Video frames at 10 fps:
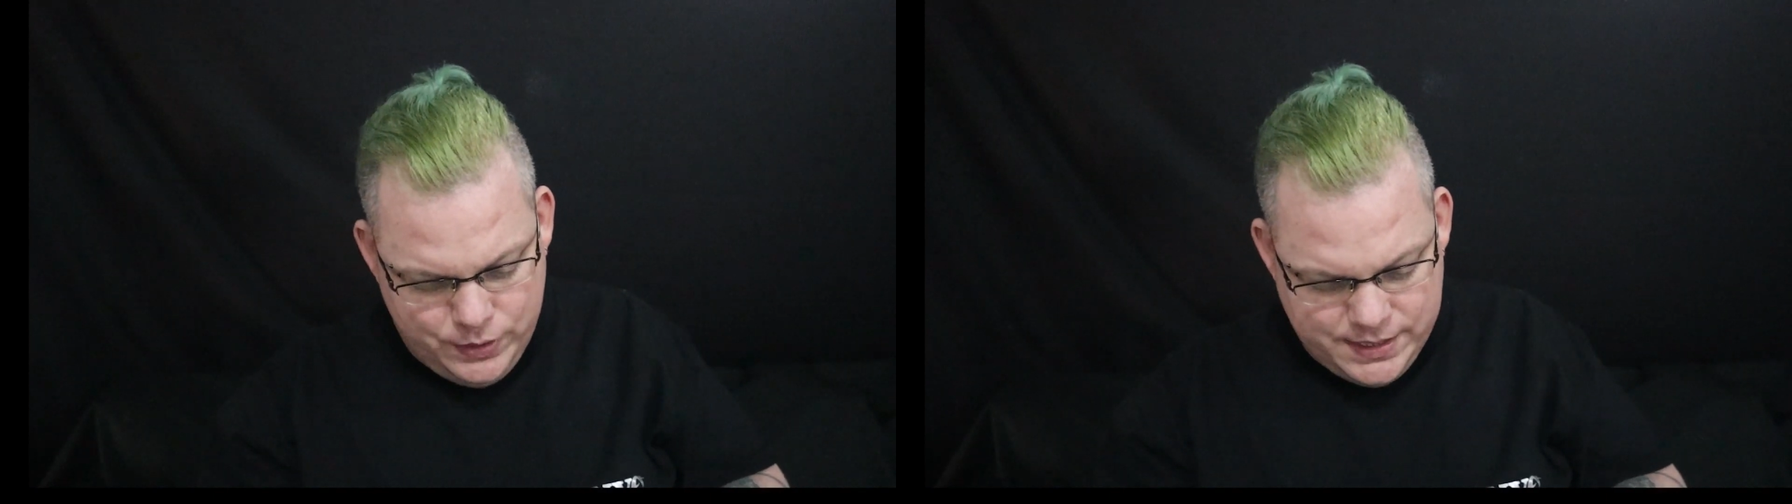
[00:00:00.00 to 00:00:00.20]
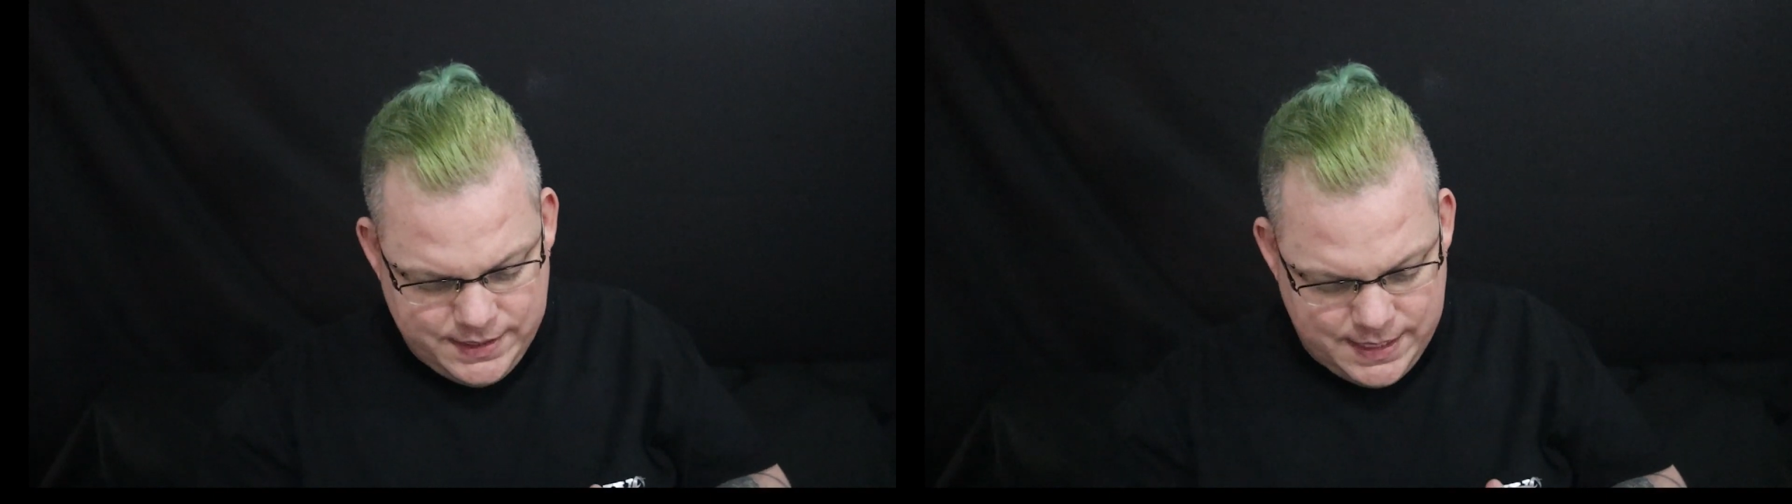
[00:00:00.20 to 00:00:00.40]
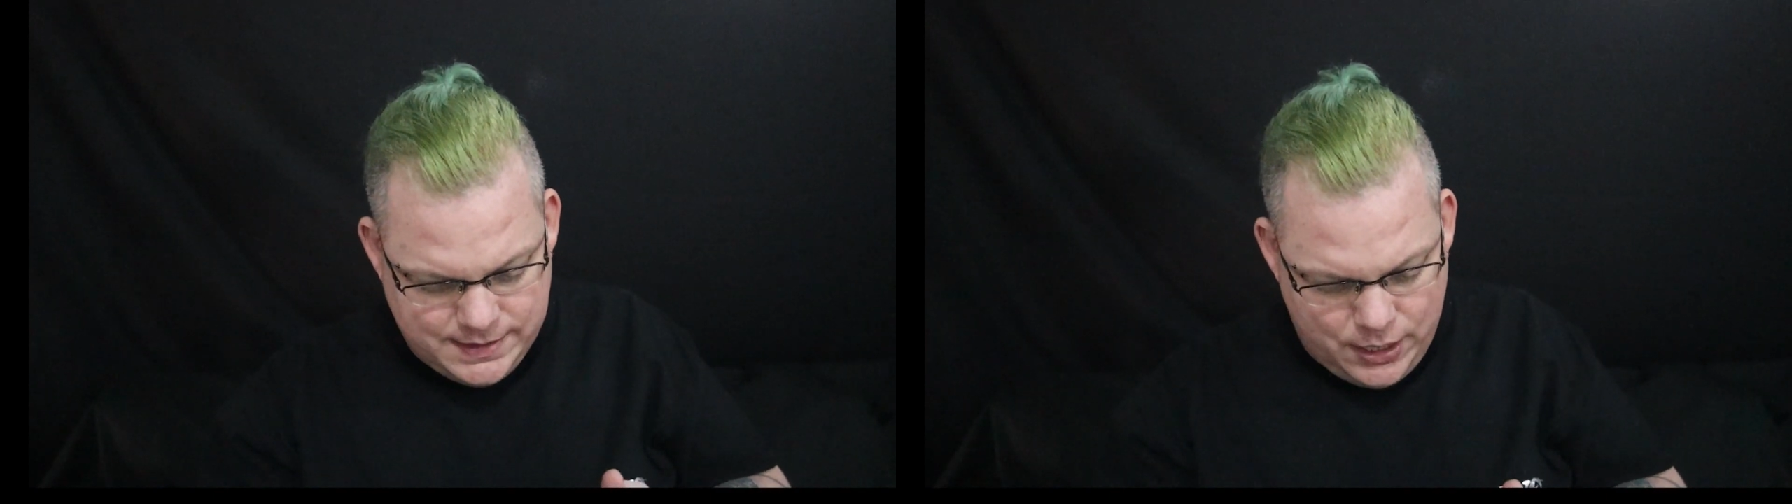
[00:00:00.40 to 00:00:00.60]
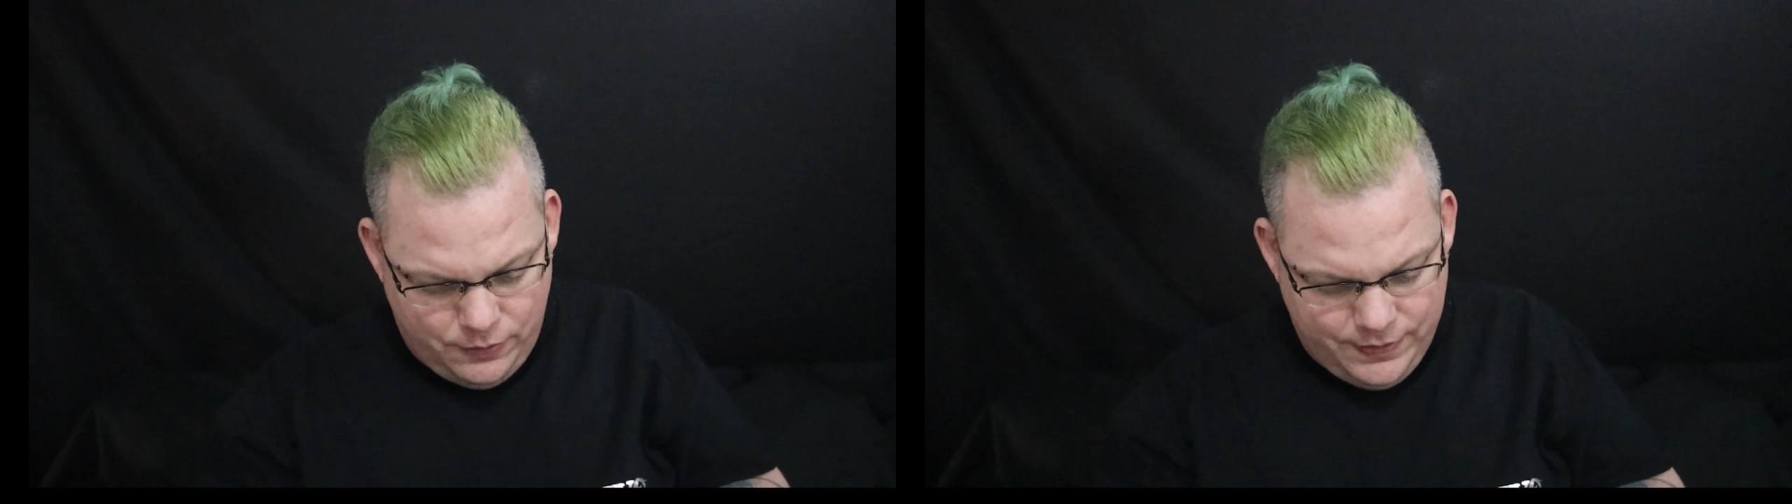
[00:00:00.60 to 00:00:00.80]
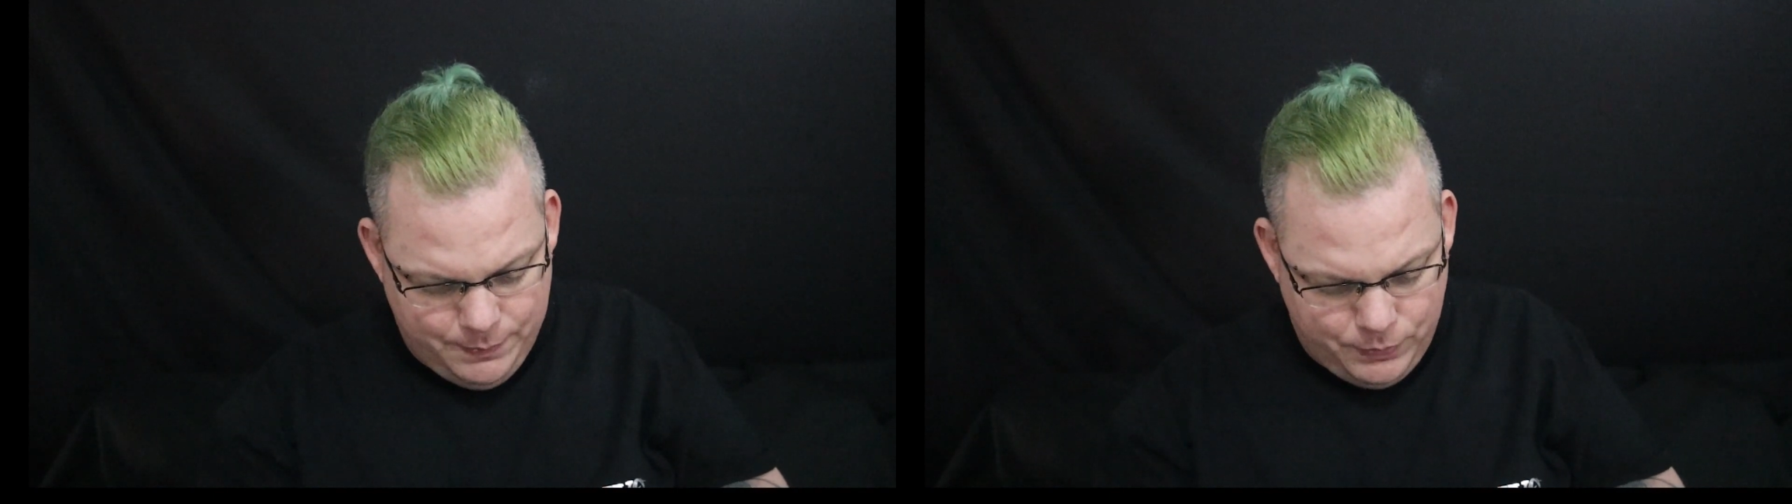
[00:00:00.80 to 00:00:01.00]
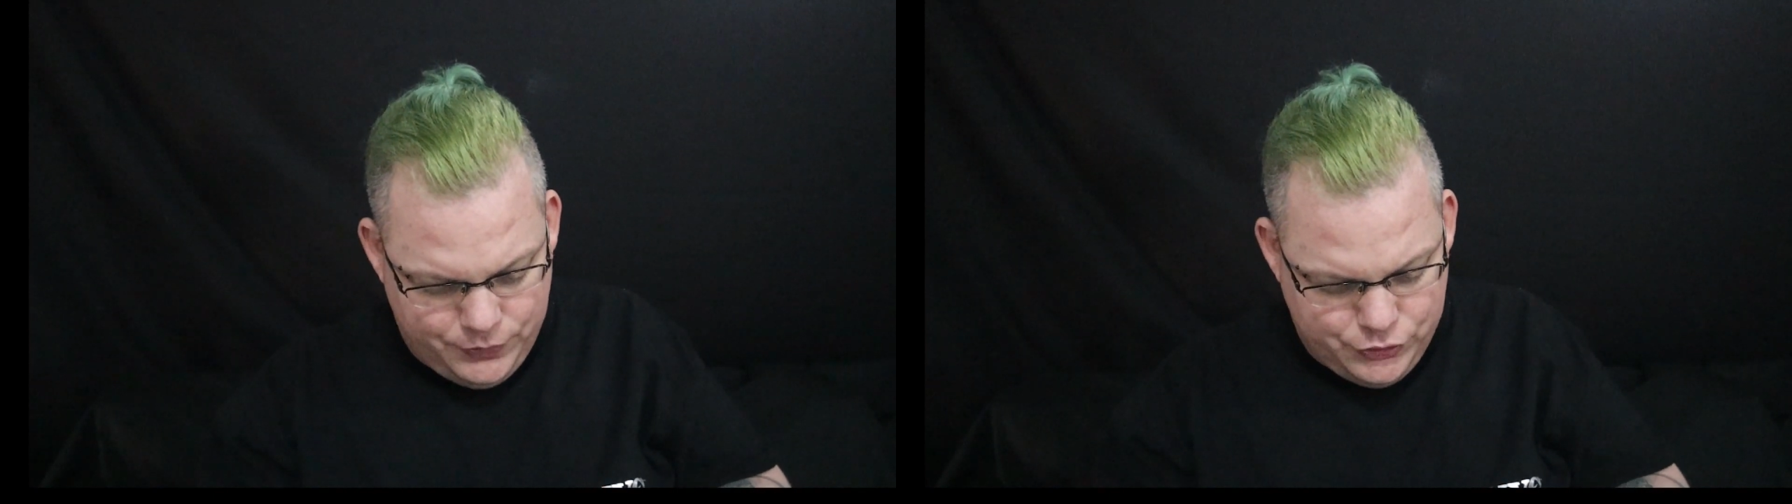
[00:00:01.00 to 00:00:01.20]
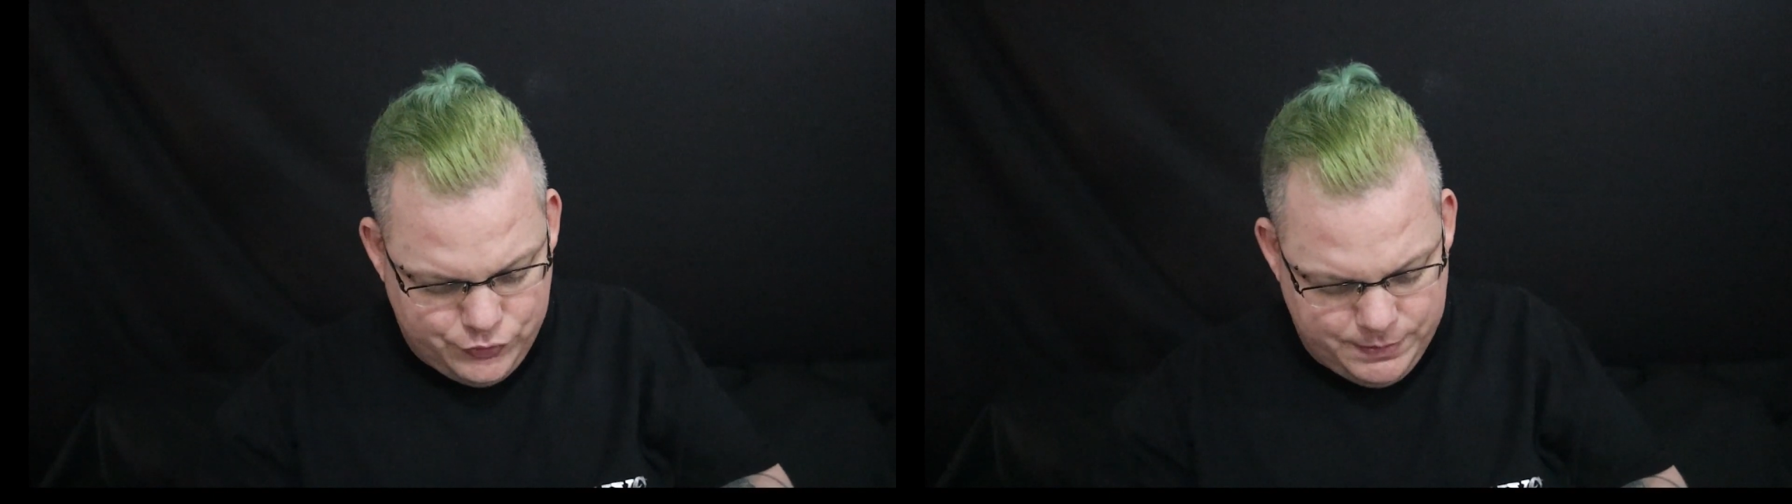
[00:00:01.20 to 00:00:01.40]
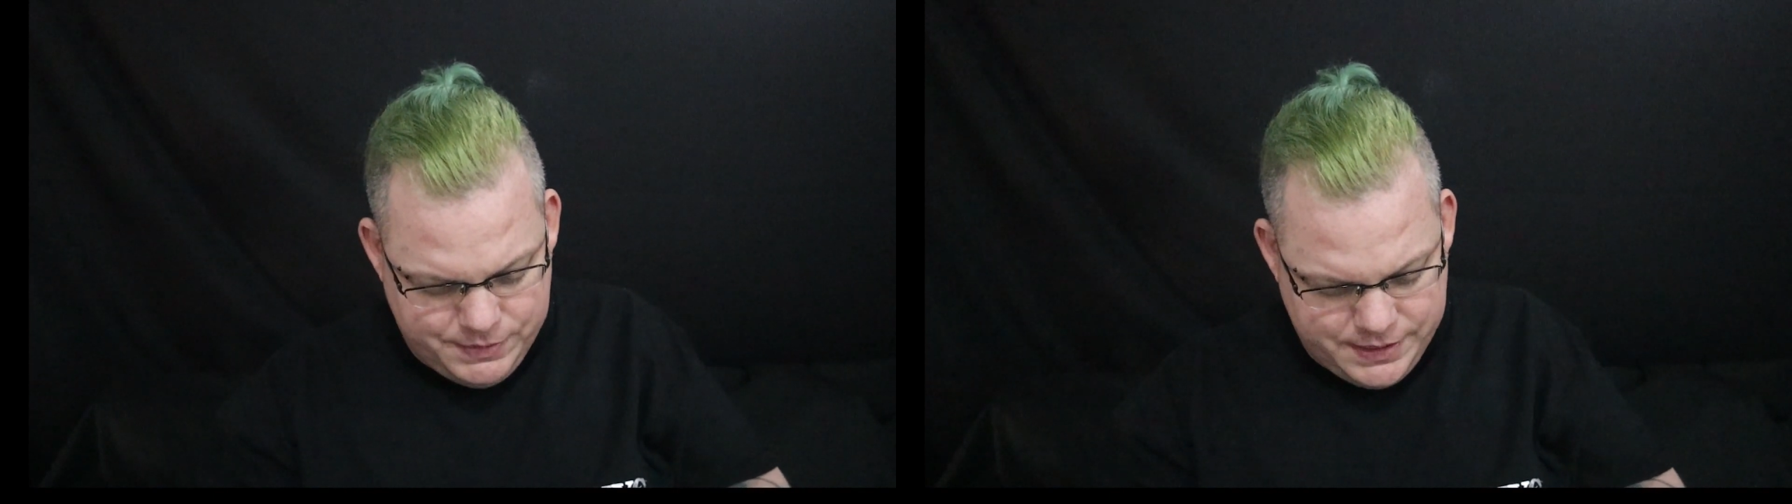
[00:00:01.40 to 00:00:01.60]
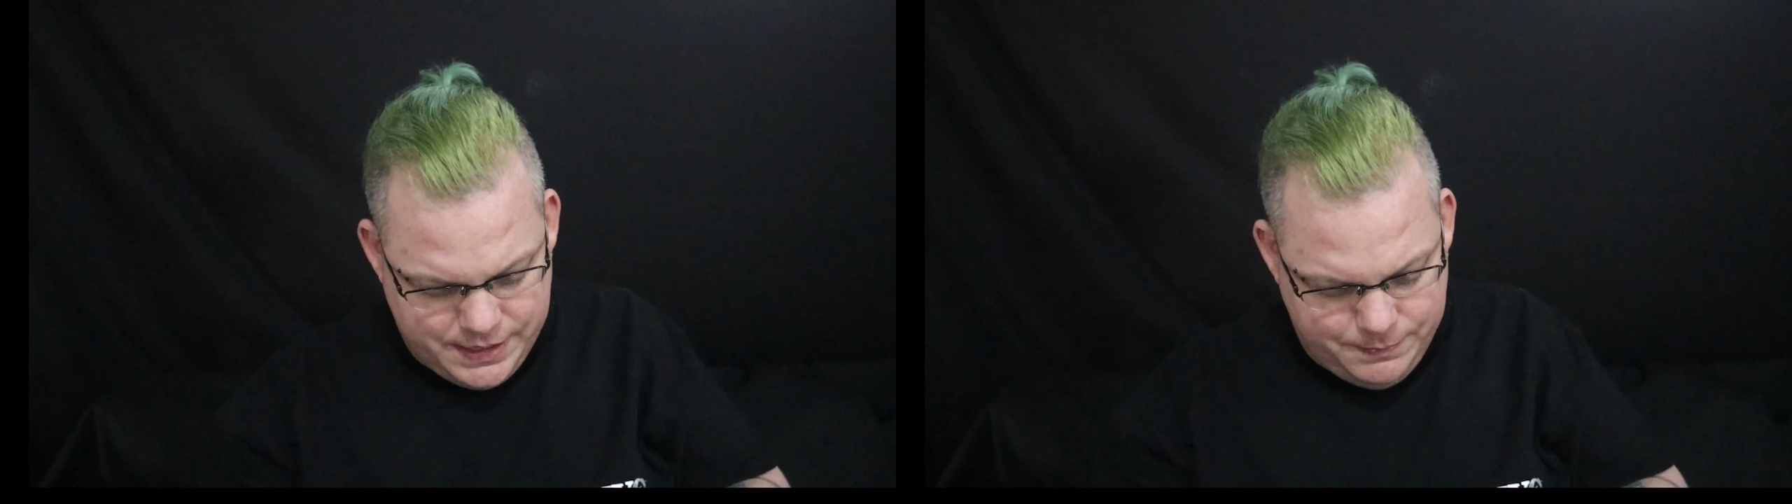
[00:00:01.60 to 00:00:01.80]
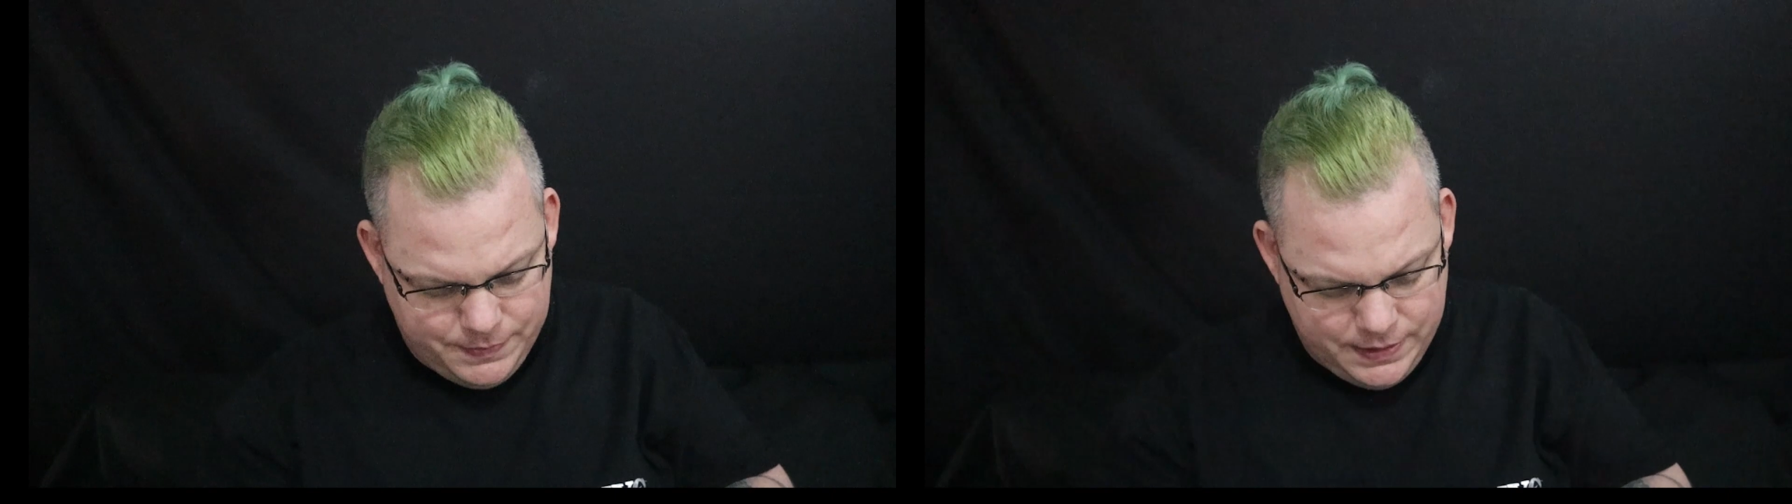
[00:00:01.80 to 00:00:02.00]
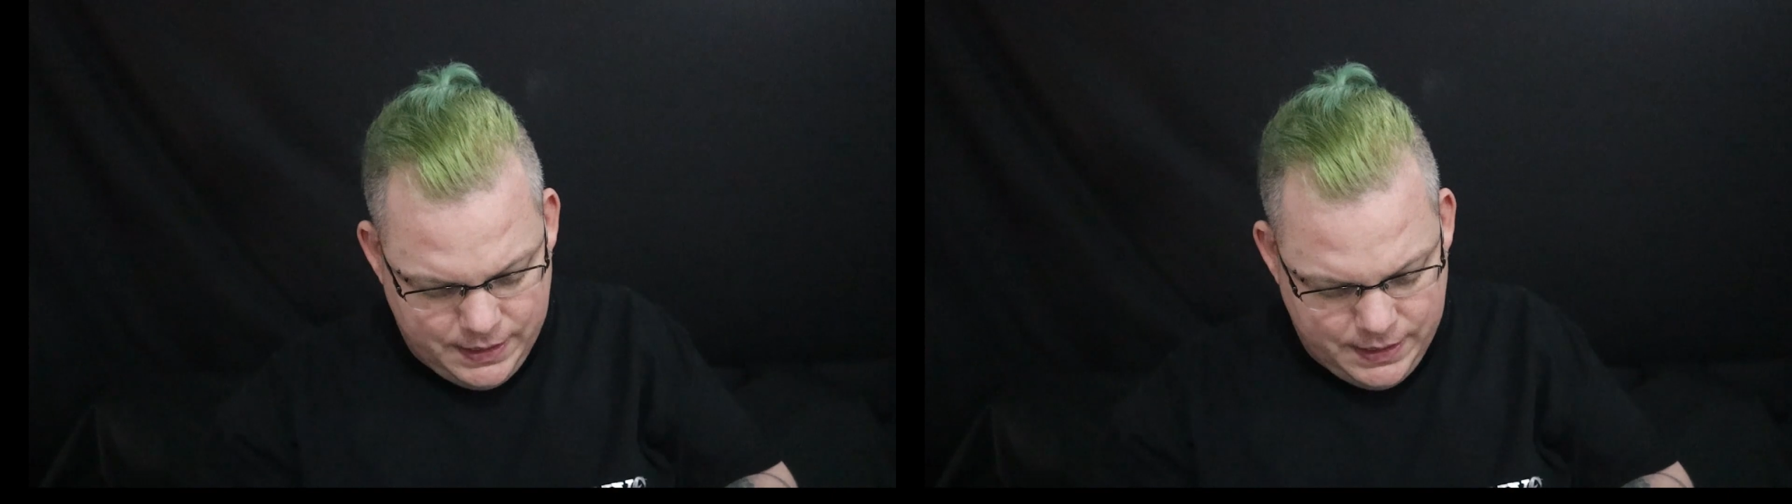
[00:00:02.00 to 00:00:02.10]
It says Hellvape on the drip tip.